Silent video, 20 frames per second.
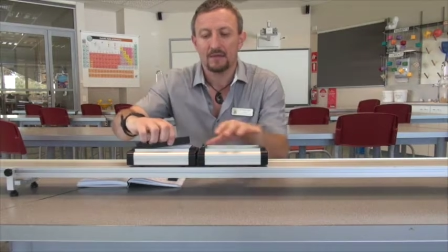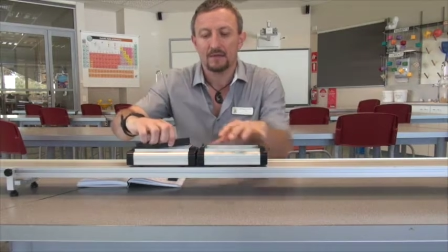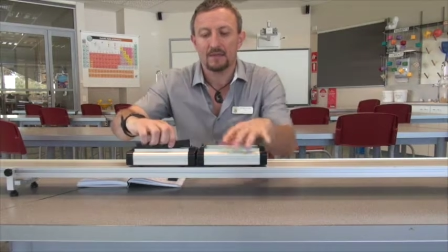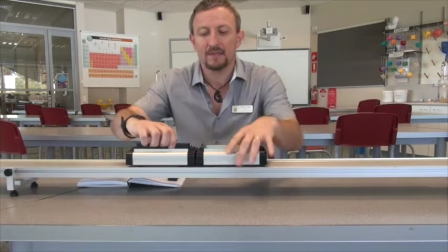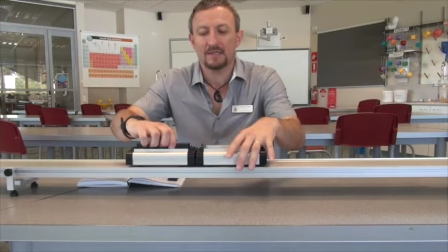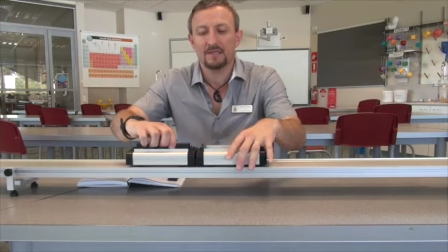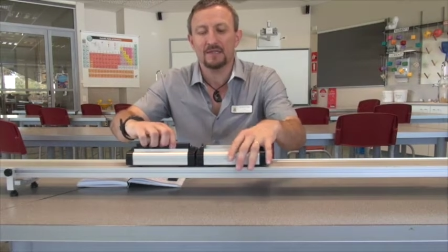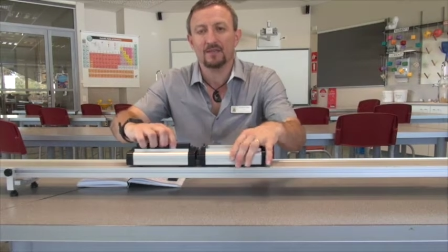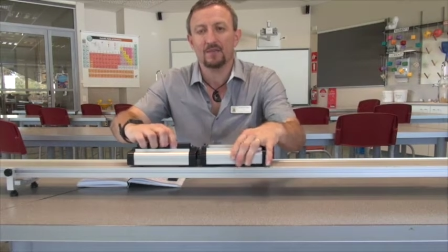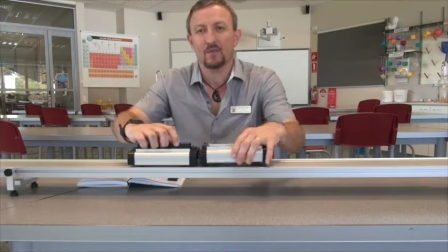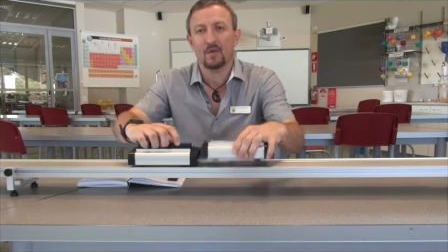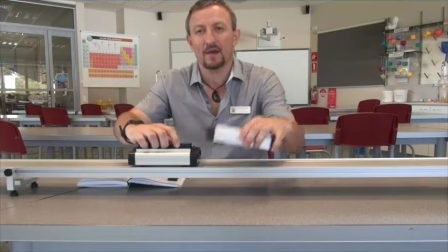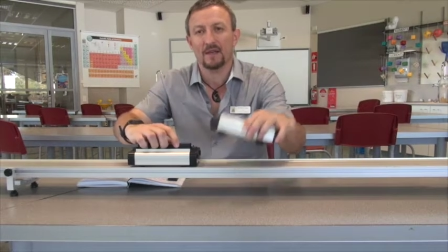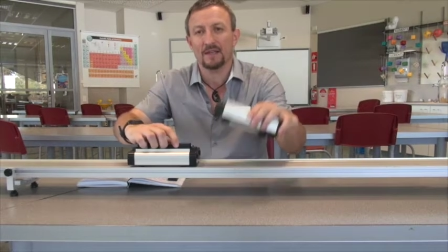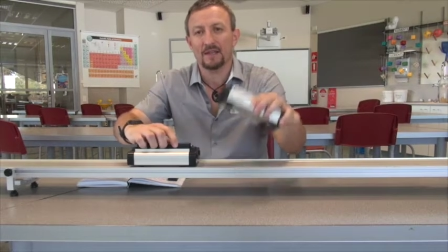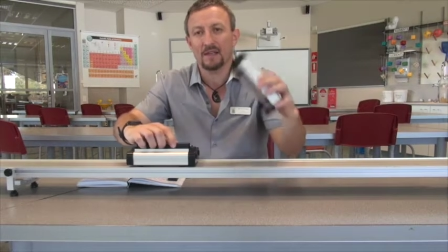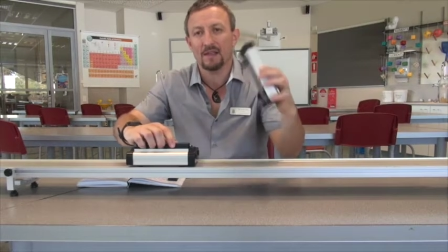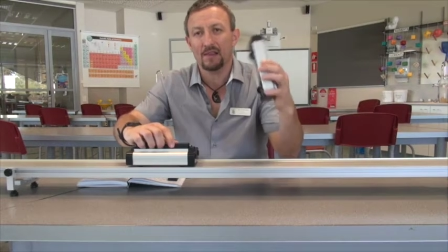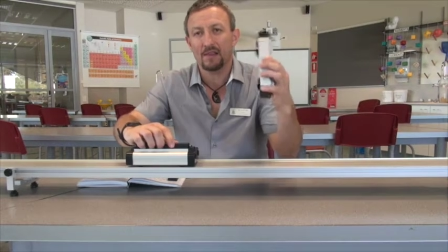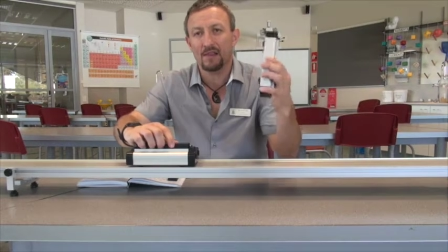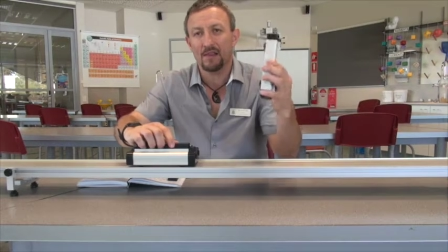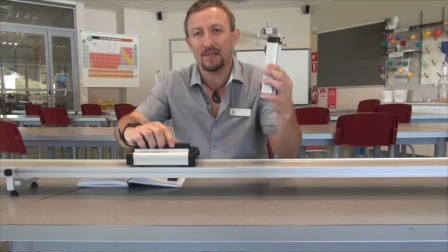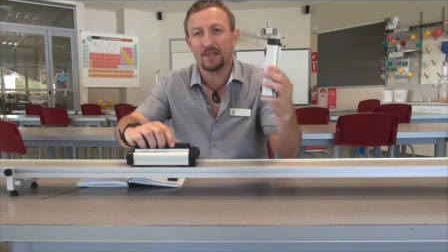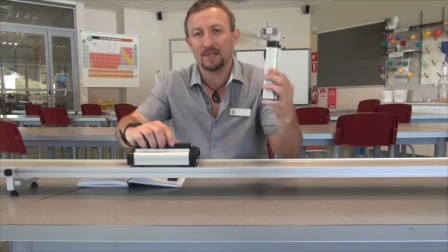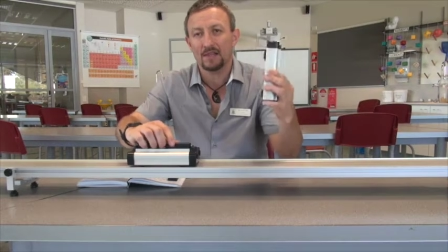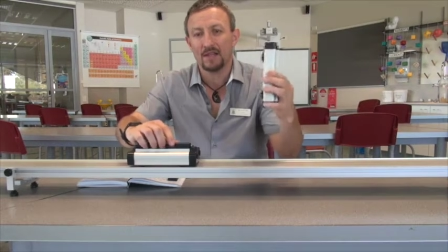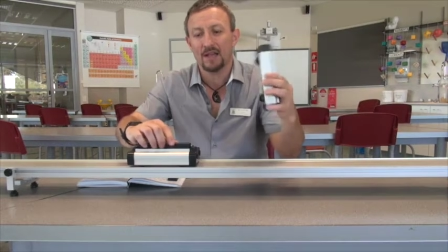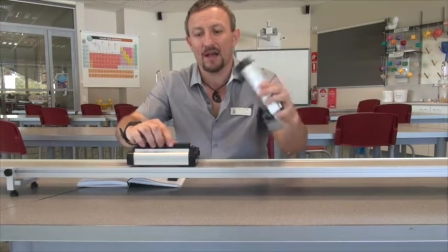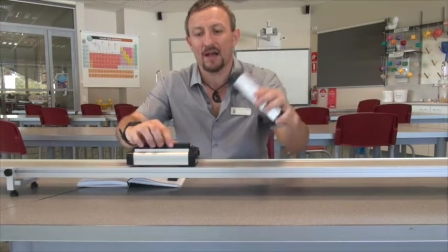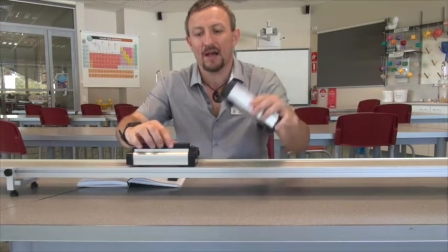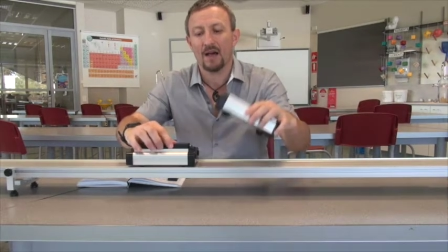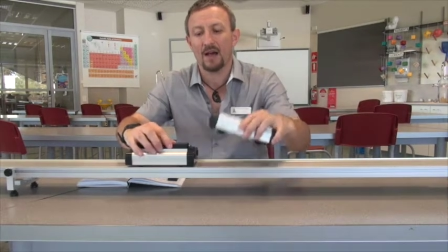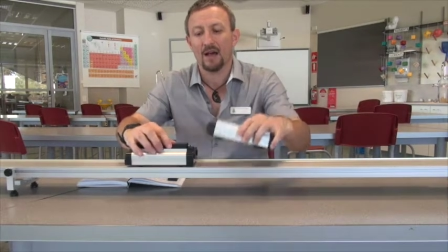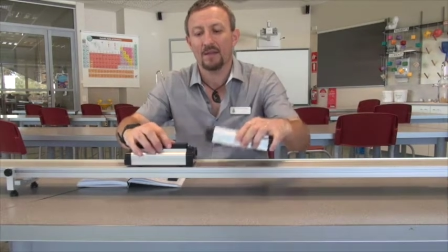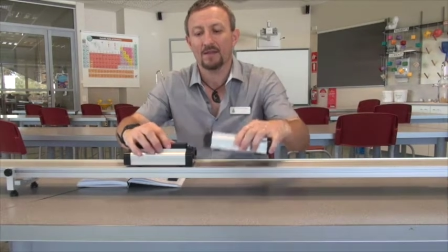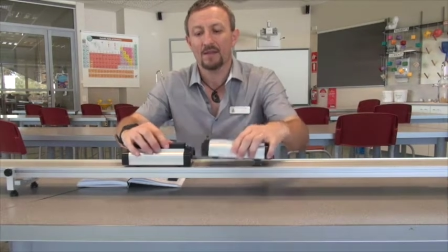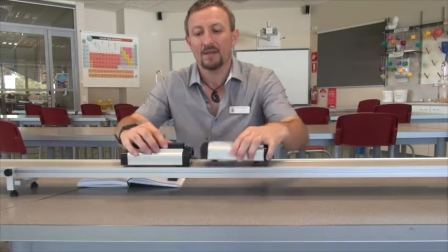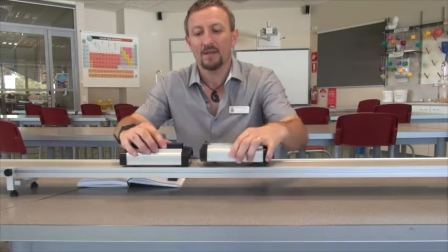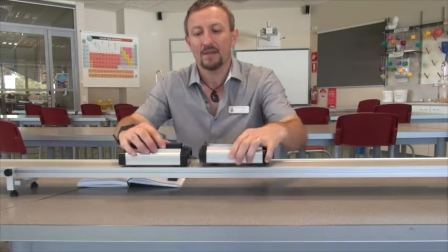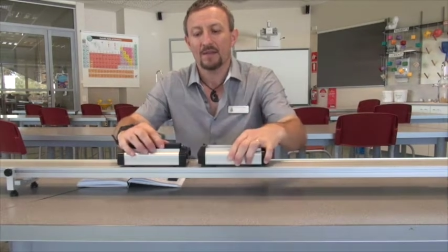This is quite a light
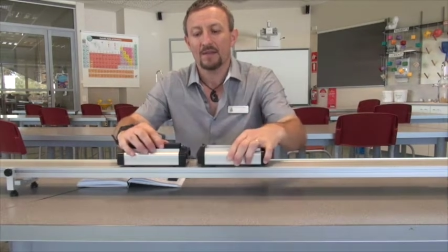cart.